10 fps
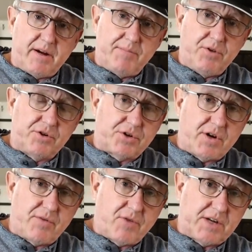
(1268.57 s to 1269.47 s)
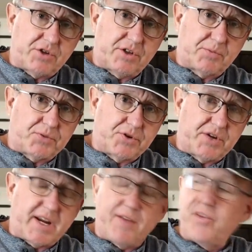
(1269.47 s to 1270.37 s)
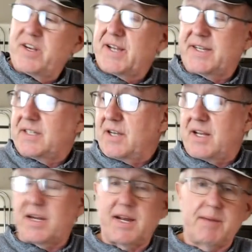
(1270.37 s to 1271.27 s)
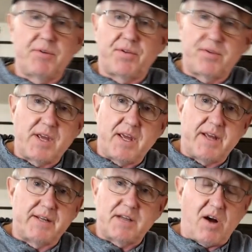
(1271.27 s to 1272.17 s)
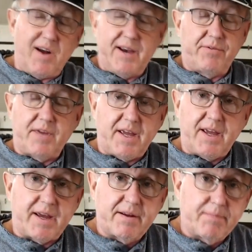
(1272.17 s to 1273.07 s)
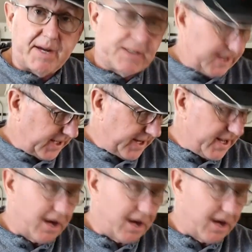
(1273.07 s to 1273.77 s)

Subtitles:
I'm not trying to rush this project. If it takes another couple of 3 years, I don't care, basically.